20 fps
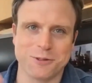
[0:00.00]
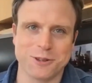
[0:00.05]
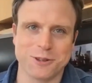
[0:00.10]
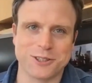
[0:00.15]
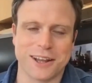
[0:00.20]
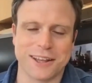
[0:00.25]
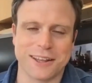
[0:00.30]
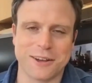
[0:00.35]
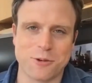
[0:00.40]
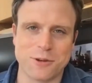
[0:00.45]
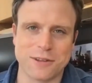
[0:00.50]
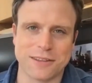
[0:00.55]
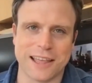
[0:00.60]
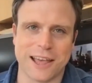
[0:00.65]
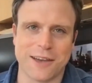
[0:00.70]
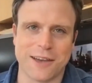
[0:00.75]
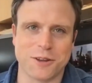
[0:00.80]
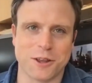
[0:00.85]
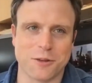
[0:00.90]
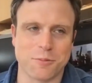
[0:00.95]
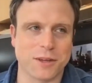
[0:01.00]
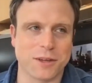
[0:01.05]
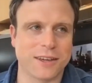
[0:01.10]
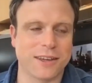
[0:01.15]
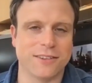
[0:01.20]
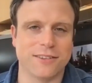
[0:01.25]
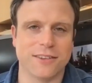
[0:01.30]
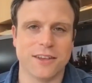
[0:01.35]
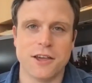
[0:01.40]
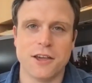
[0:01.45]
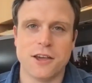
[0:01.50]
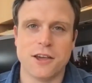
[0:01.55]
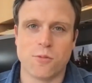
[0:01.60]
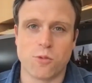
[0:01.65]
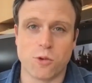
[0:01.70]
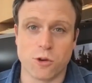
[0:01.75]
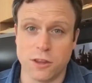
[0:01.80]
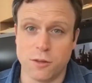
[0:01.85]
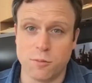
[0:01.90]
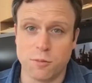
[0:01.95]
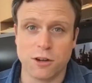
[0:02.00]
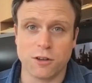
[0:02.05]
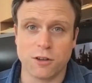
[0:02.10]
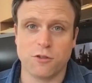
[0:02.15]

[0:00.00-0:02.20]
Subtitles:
which I always laughed at because we're in the middle